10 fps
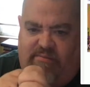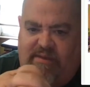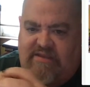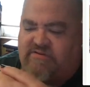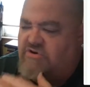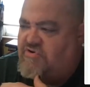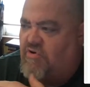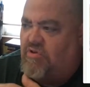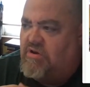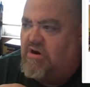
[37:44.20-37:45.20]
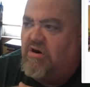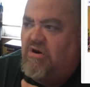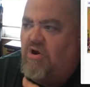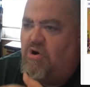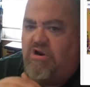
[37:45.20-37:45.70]
maze controller
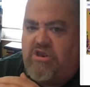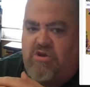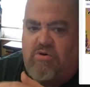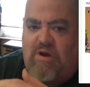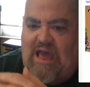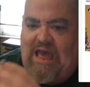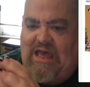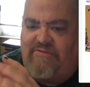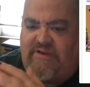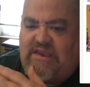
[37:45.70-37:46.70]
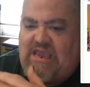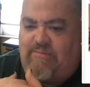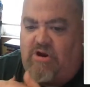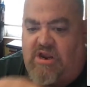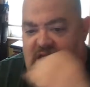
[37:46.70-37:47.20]
or you as a
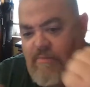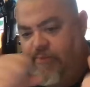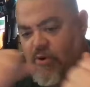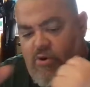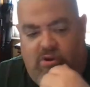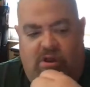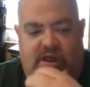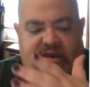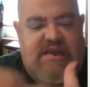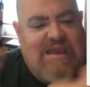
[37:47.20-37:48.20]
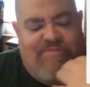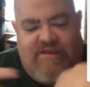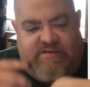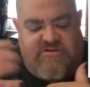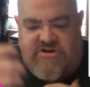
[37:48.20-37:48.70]
gamer can pull to keep
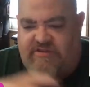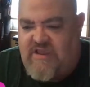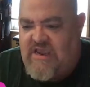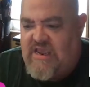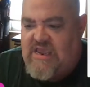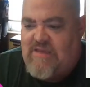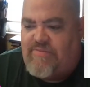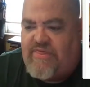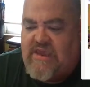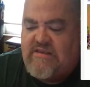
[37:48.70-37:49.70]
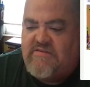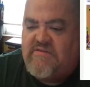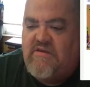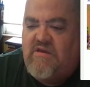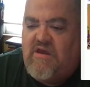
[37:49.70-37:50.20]
things interesting and keep
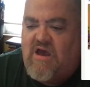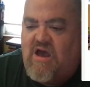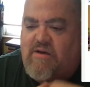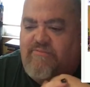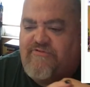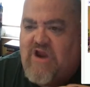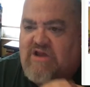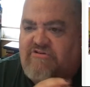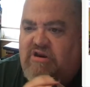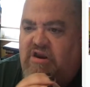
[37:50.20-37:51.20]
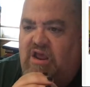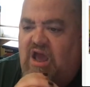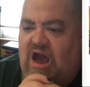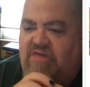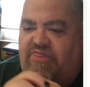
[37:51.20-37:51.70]
things fresh. And
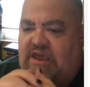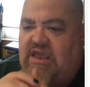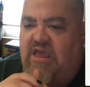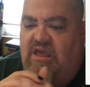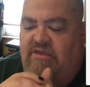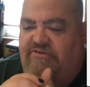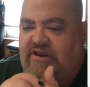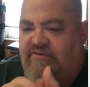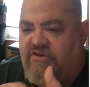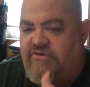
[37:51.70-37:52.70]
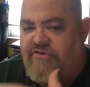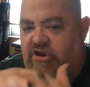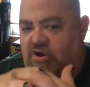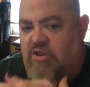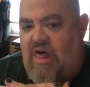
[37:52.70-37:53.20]
I think City of Skull is
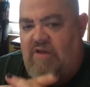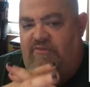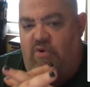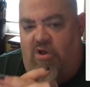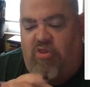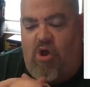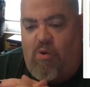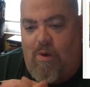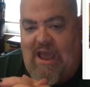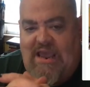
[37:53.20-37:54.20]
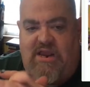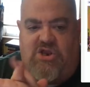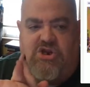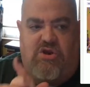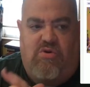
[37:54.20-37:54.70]
going to go a long way
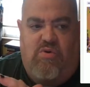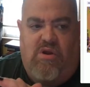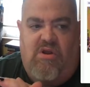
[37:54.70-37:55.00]
to